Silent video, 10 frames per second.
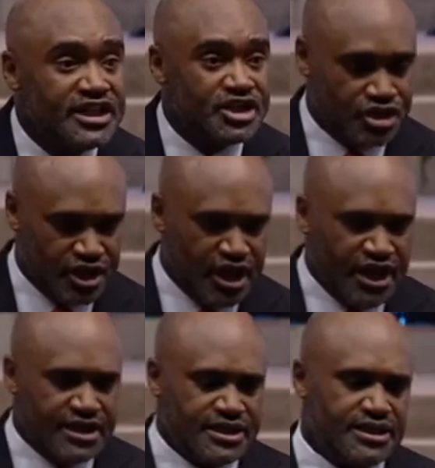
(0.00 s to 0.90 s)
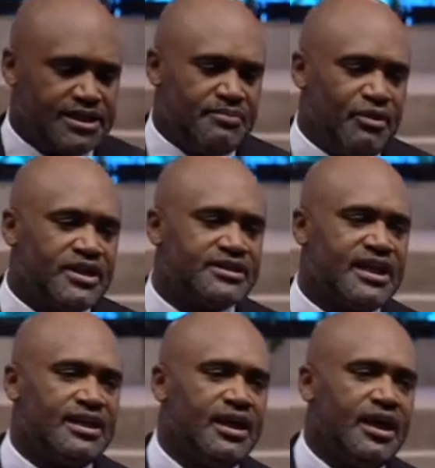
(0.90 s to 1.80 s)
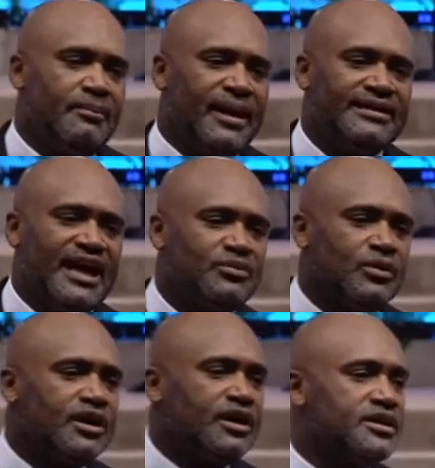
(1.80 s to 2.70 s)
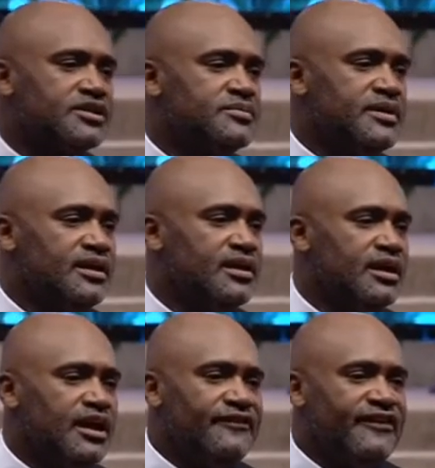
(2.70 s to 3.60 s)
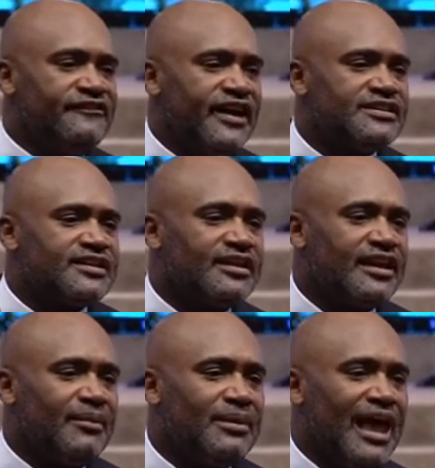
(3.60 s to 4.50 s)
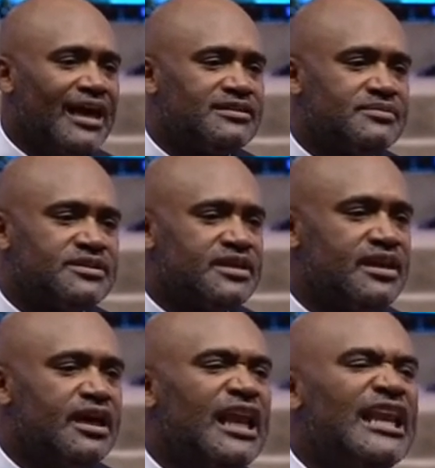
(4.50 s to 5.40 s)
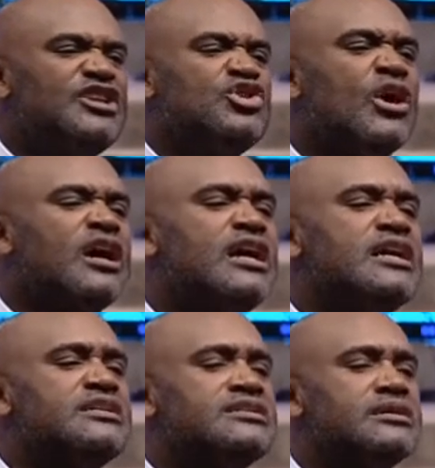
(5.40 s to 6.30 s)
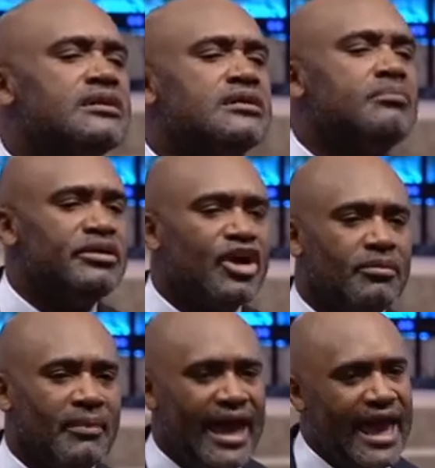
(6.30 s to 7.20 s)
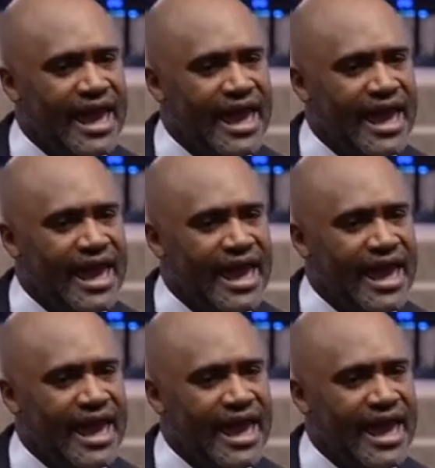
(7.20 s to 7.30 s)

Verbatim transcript: She, the boy said, My dad will curse me if he finds out that I'm lying to him. He said, Let your curse be on my head.